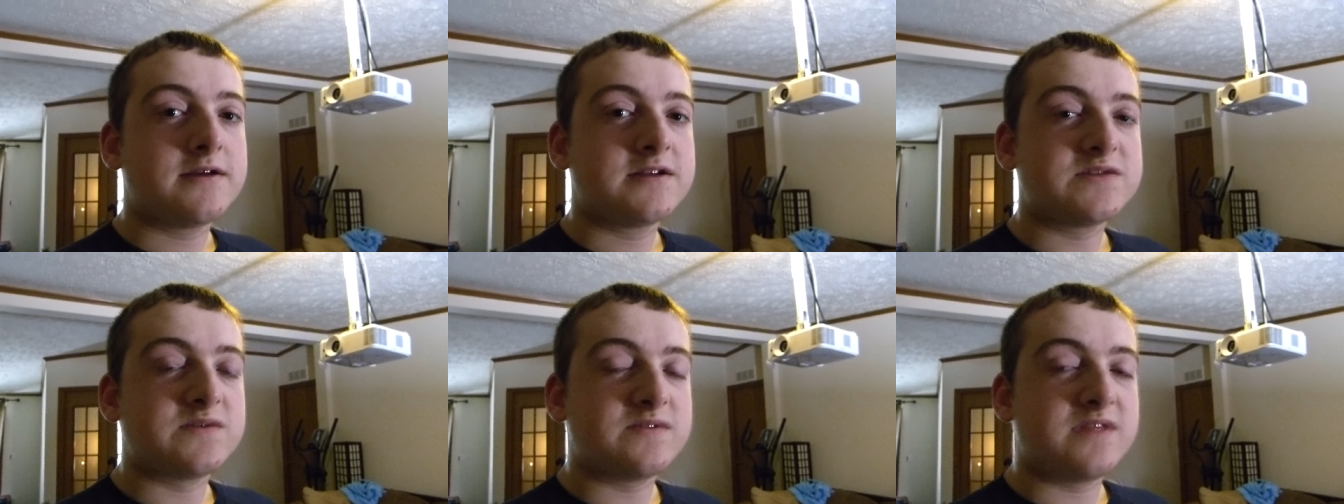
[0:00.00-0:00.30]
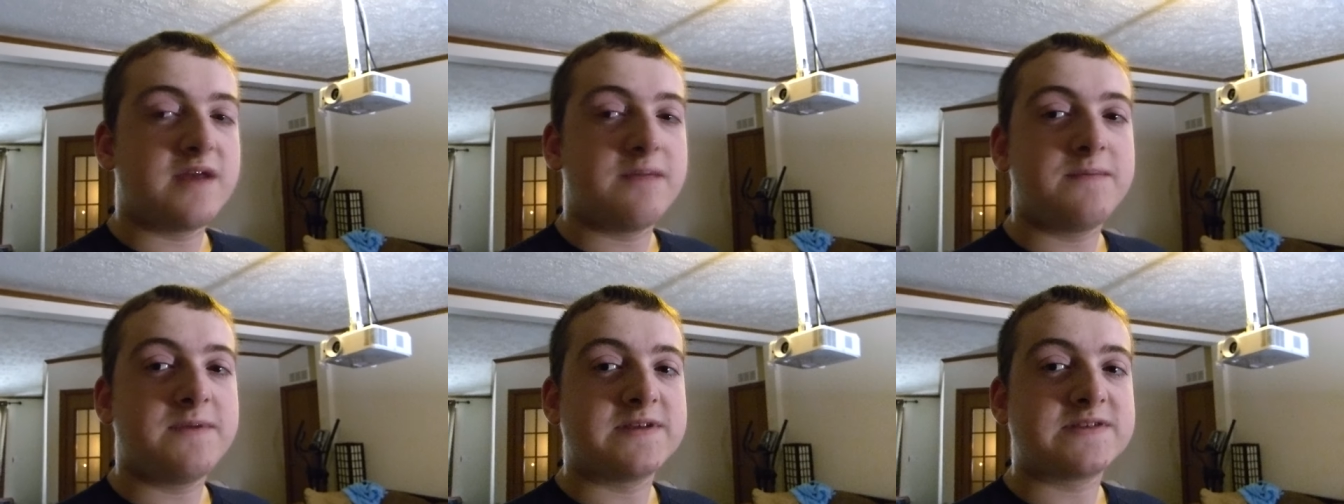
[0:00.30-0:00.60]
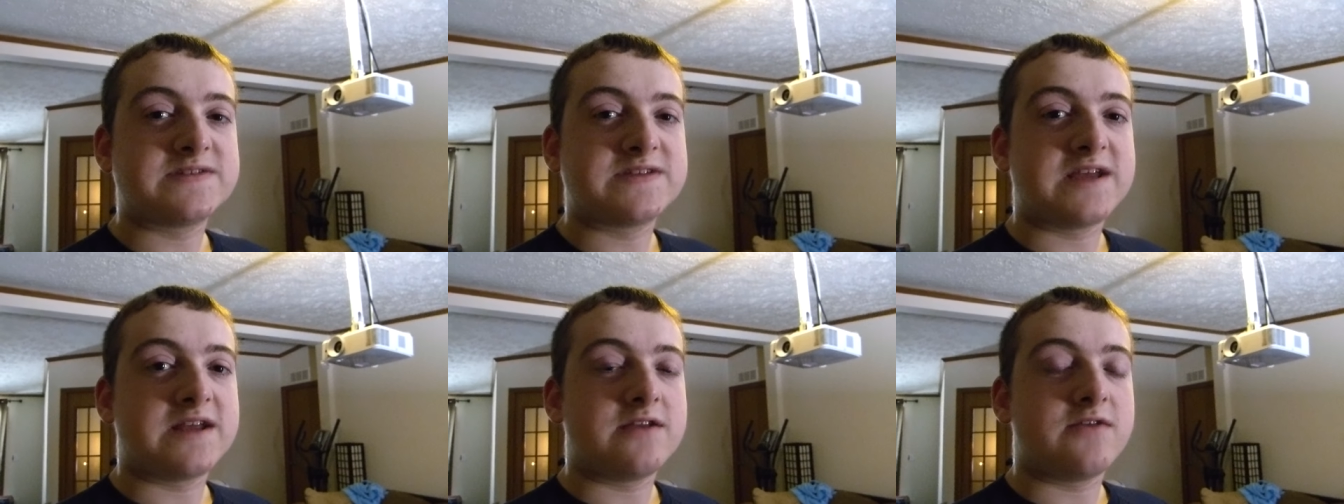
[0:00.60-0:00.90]
So, with that
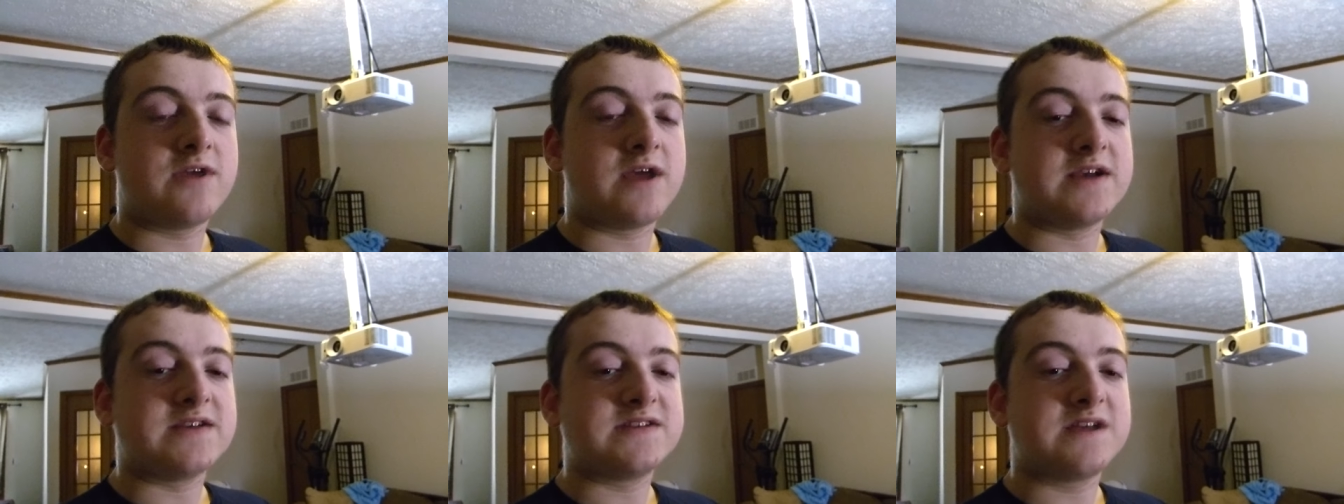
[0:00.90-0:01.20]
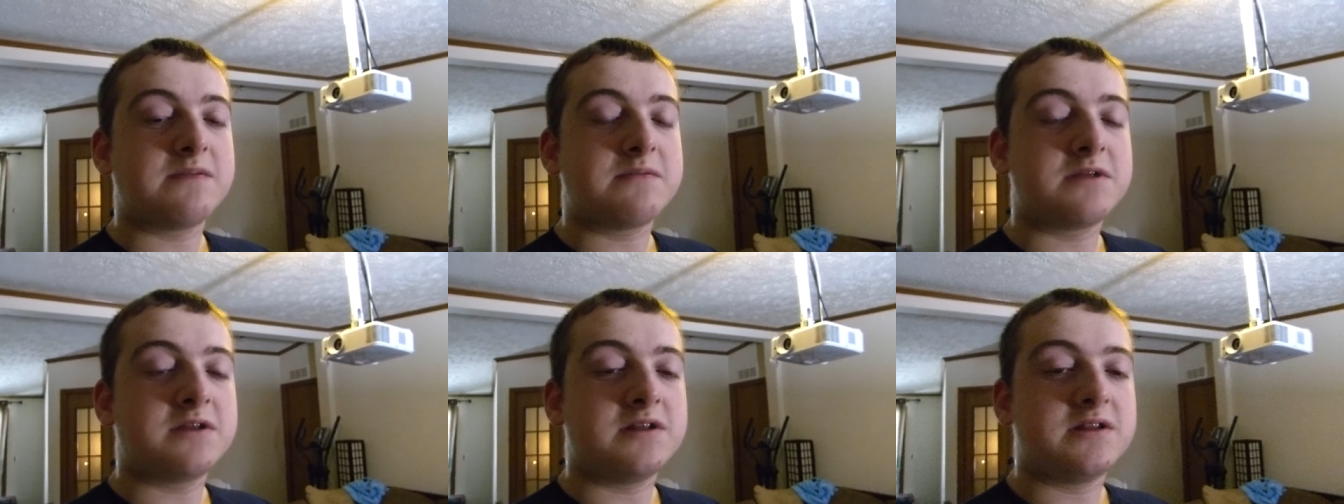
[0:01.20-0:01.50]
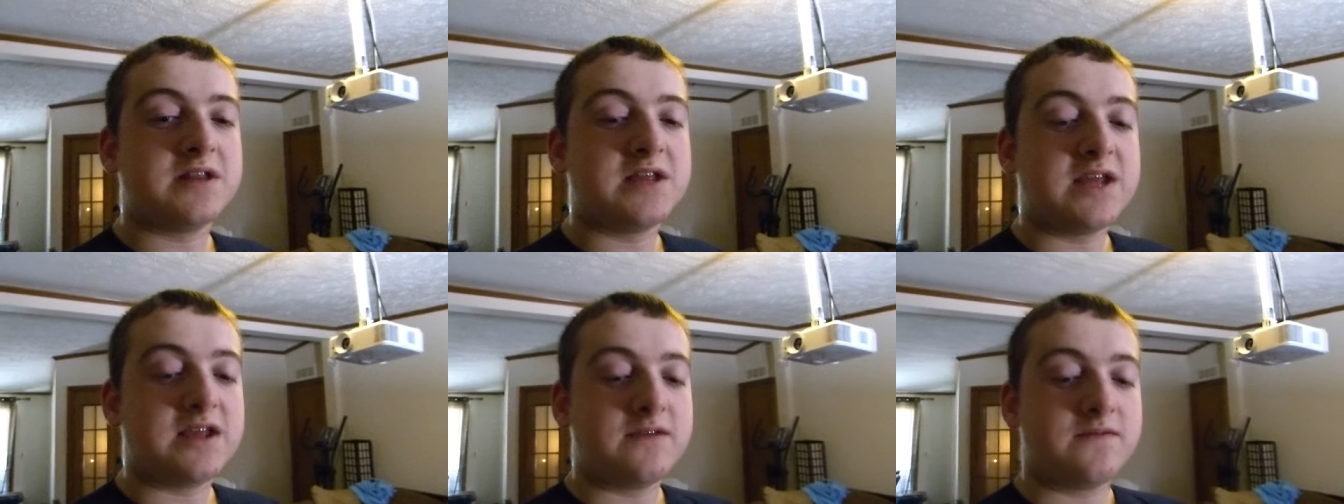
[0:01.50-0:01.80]
being said, you guys, I'm gonna
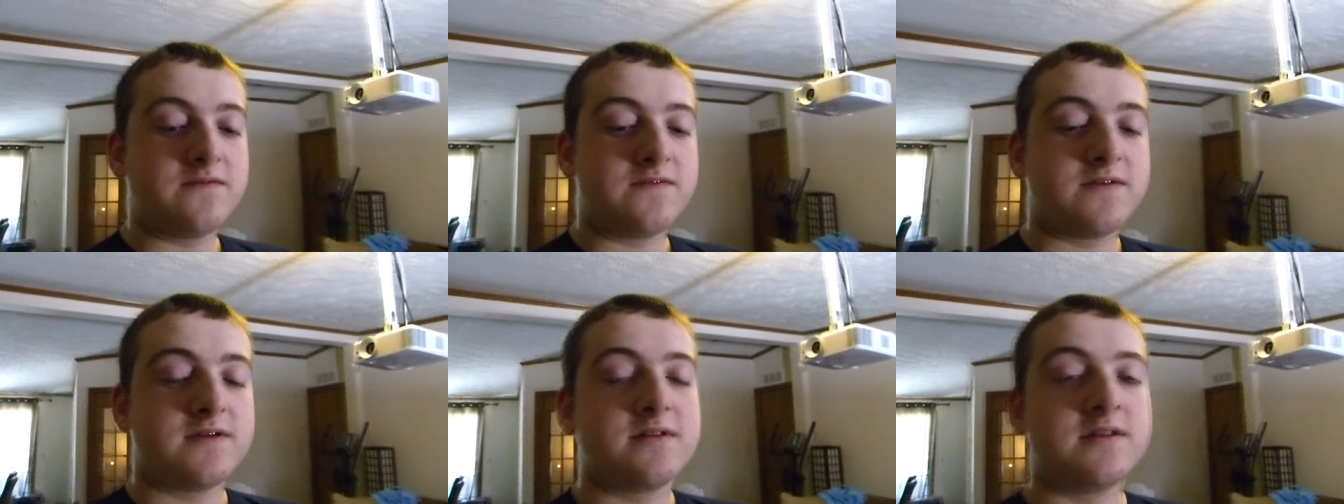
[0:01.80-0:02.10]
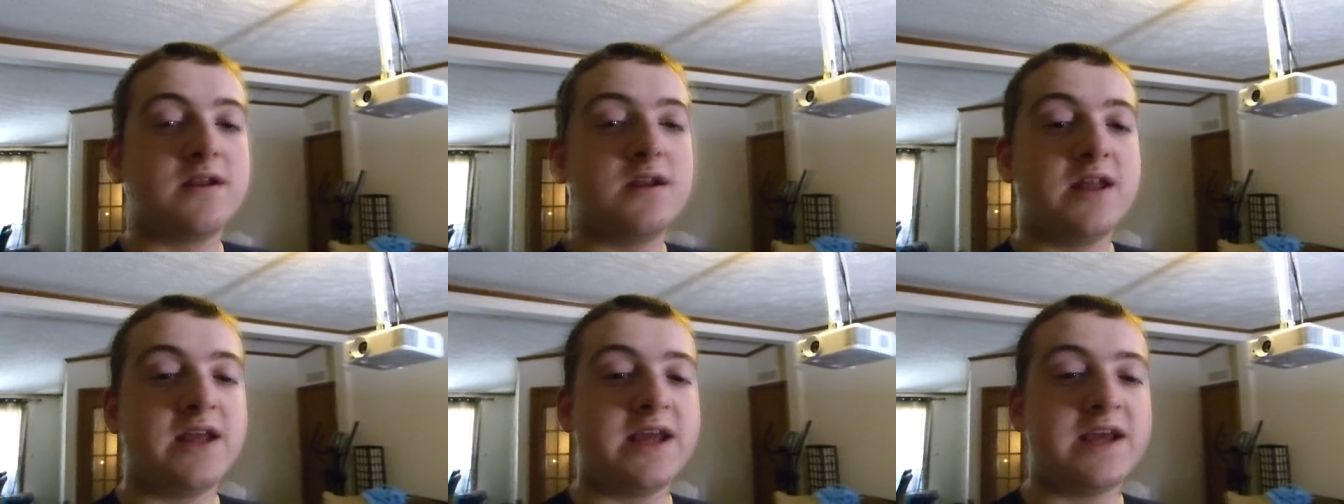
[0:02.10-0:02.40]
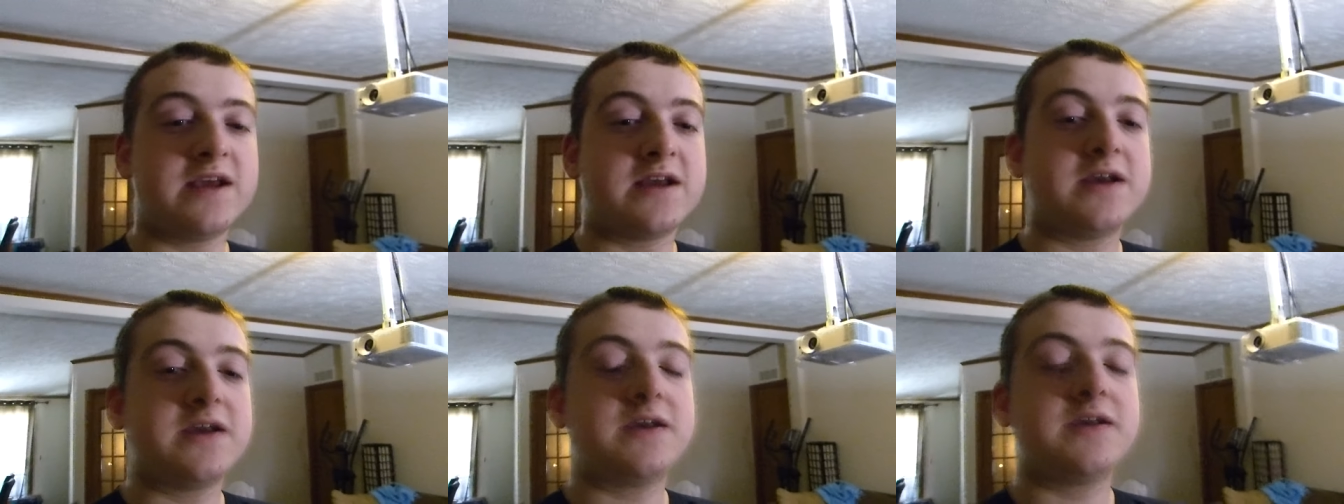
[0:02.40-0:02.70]
leave the
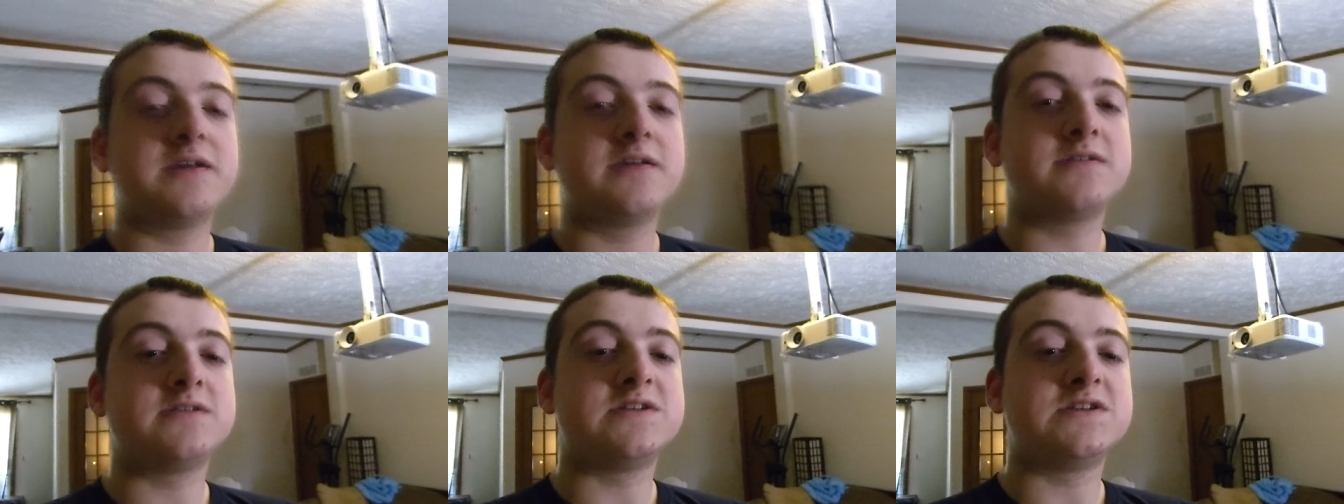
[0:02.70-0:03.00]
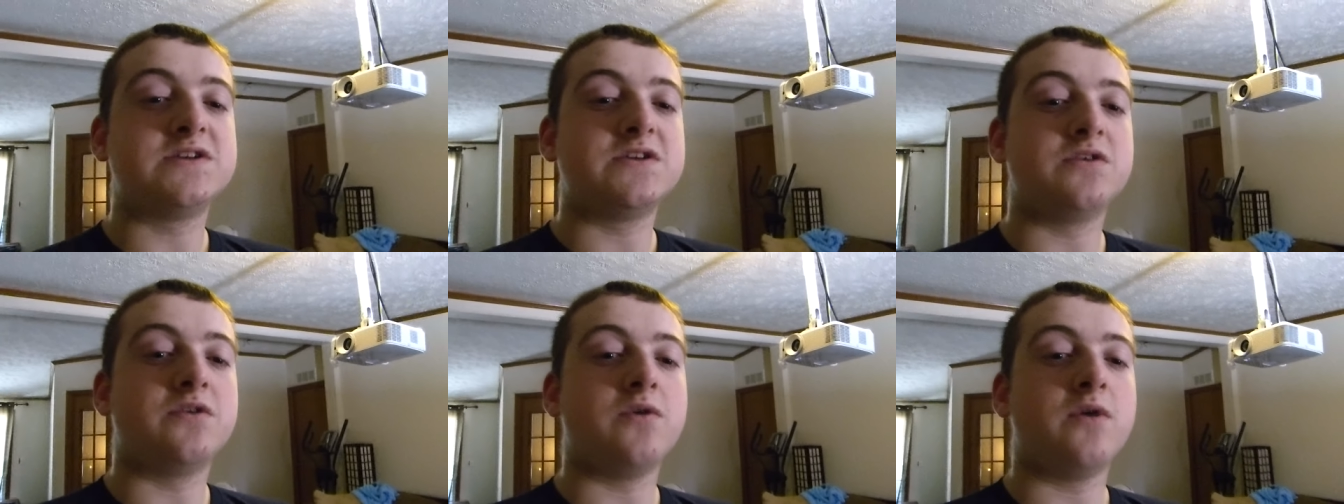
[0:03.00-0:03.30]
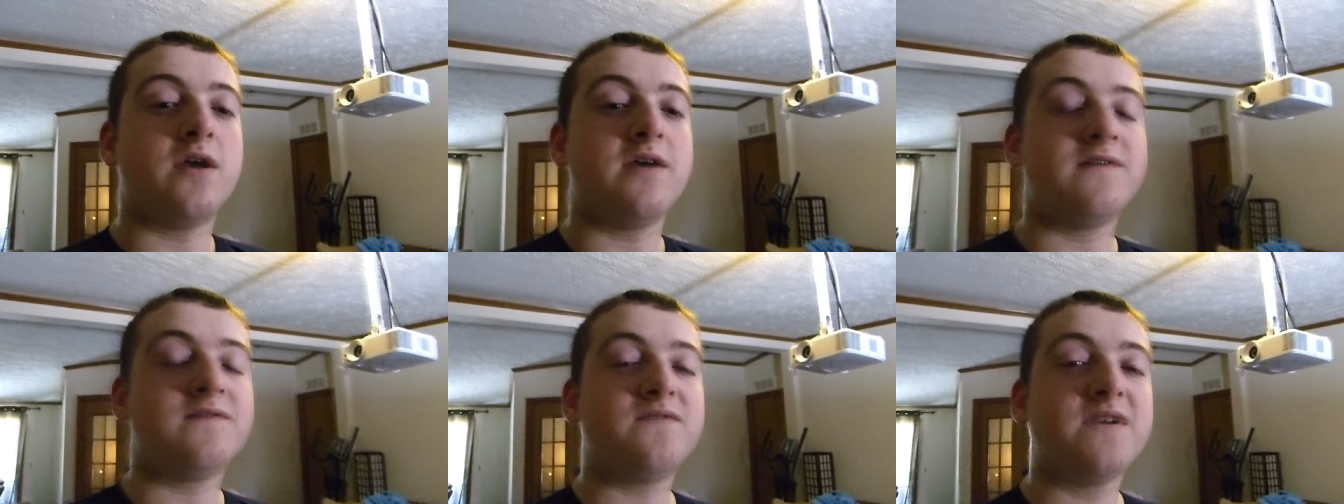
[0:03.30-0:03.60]
link
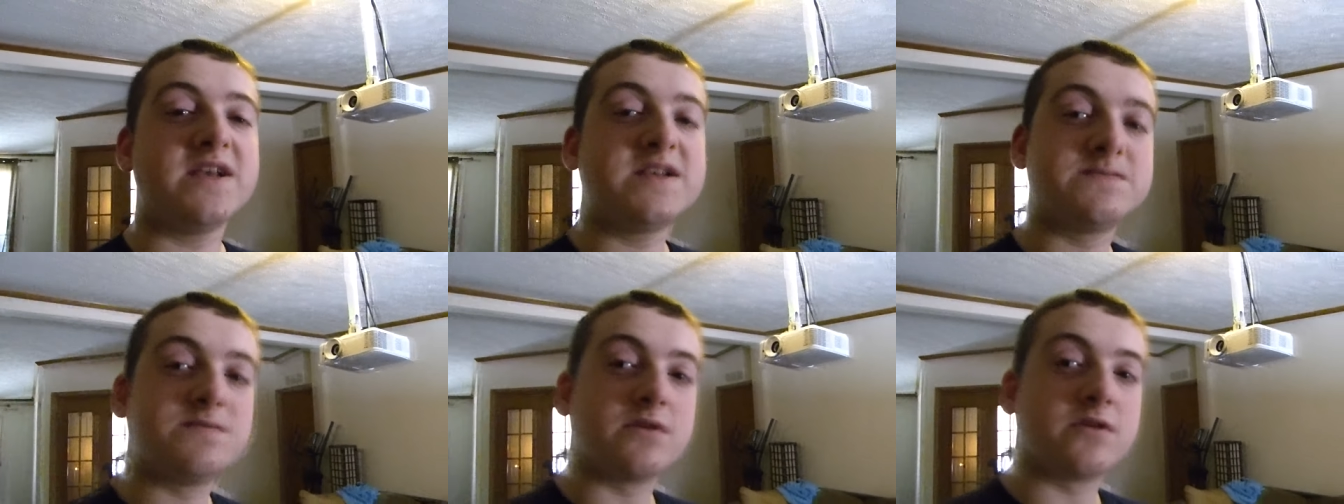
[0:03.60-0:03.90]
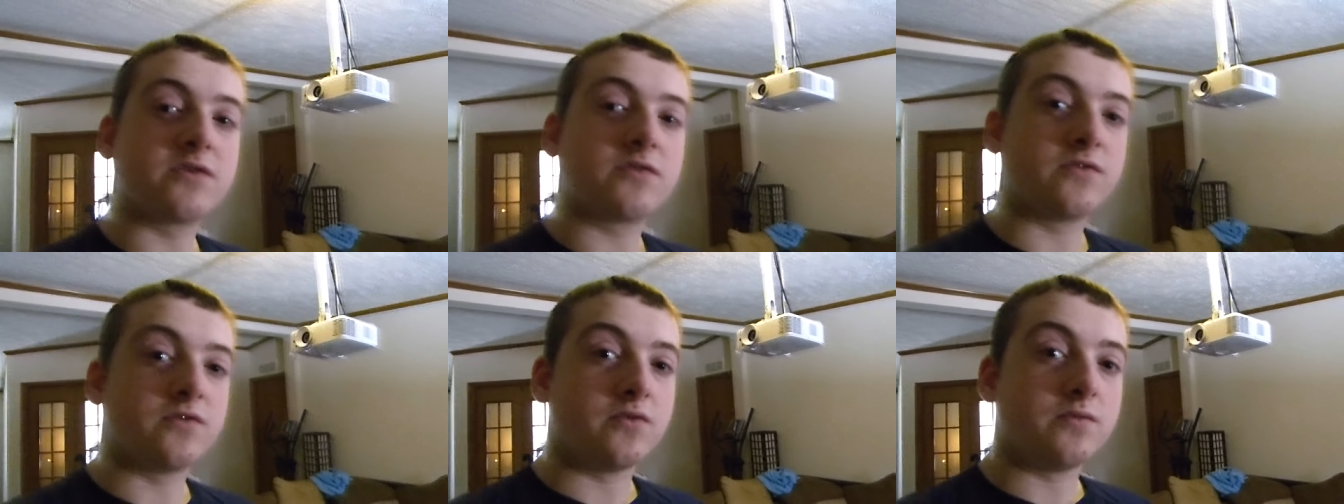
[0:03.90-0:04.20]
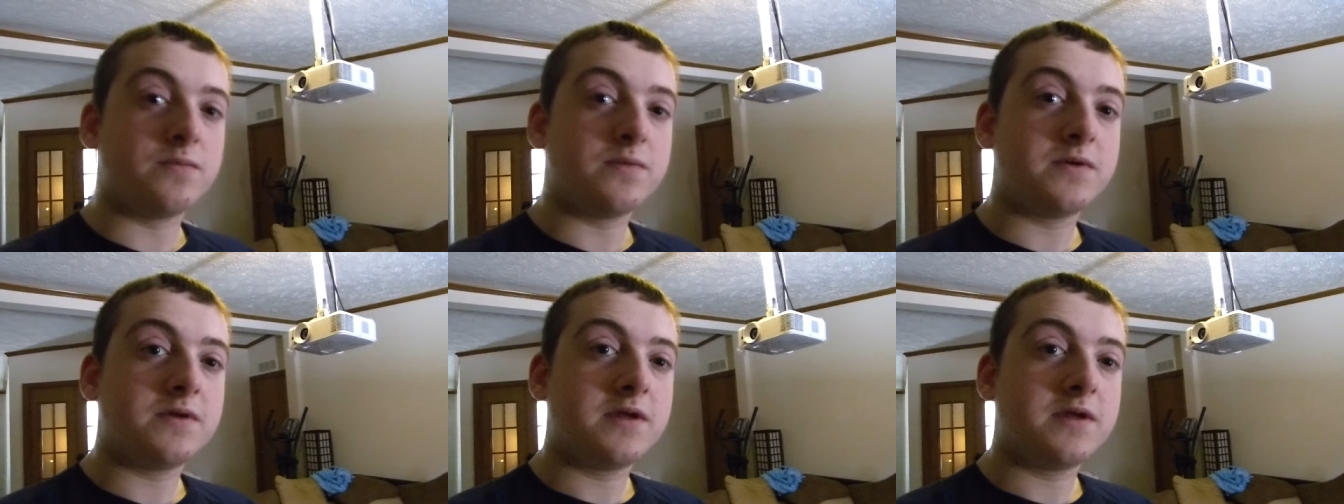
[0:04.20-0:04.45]
to a Facebook group